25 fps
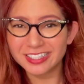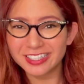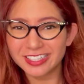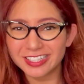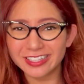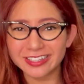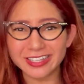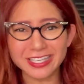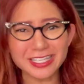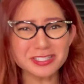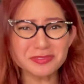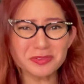
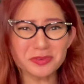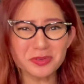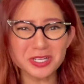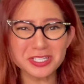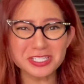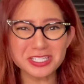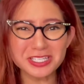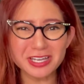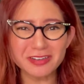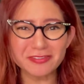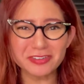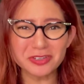Thanks for
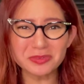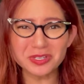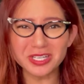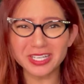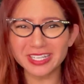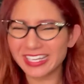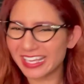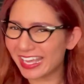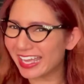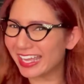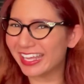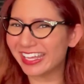watching, everyone,
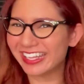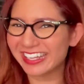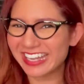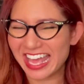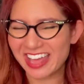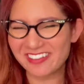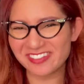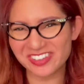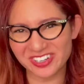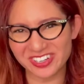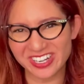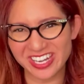and
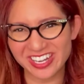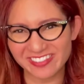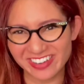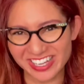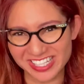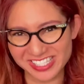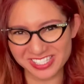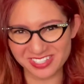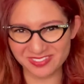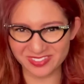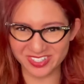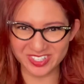have a great
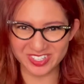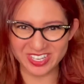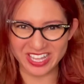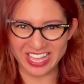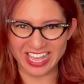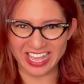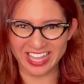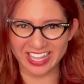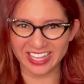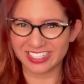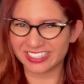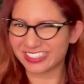rest of your
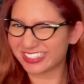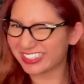day.